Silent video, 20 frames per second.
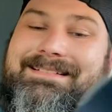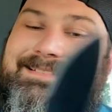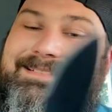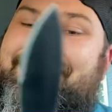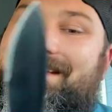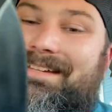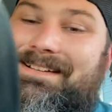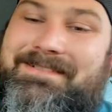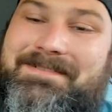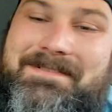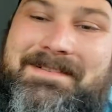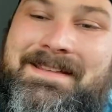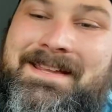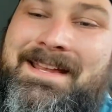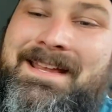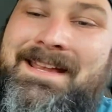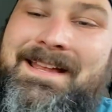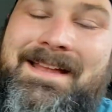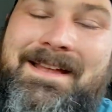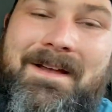dude.
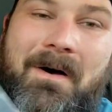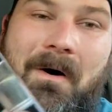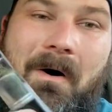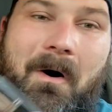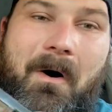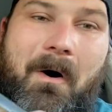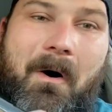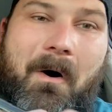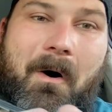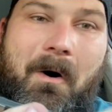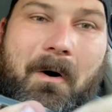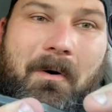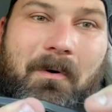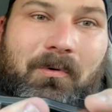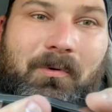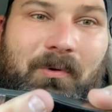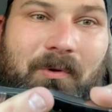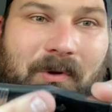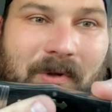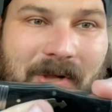
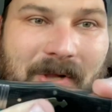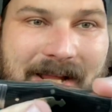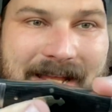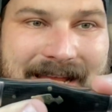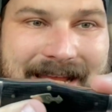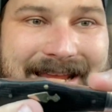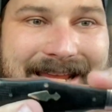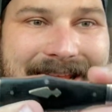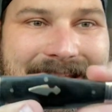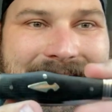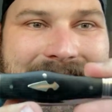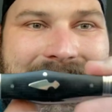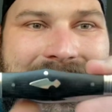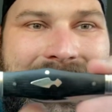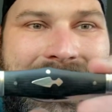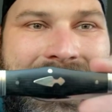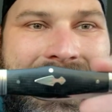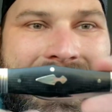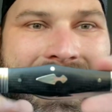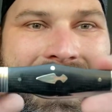Holy
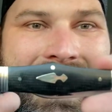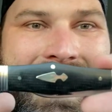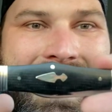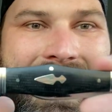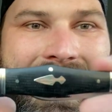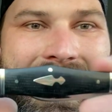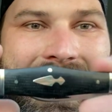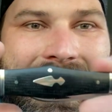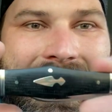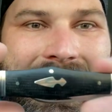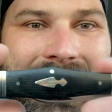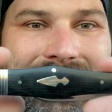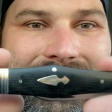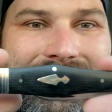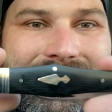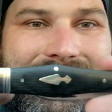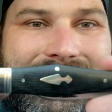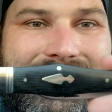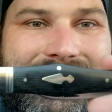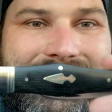
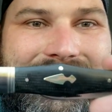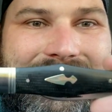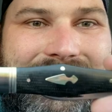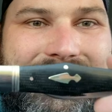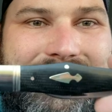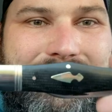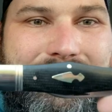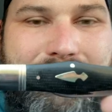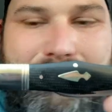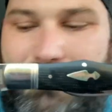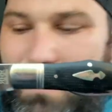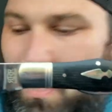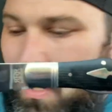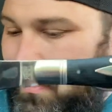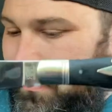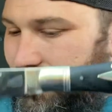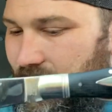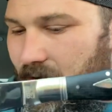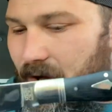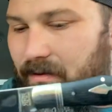
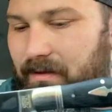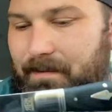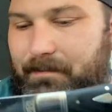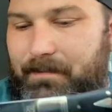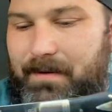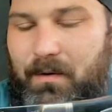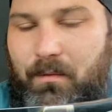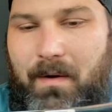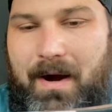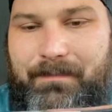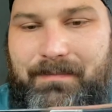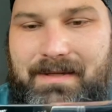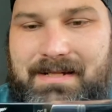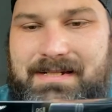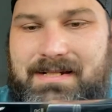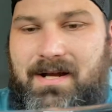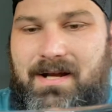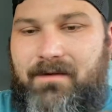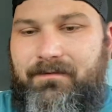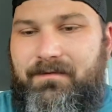smoke. Oh, let me wipe this off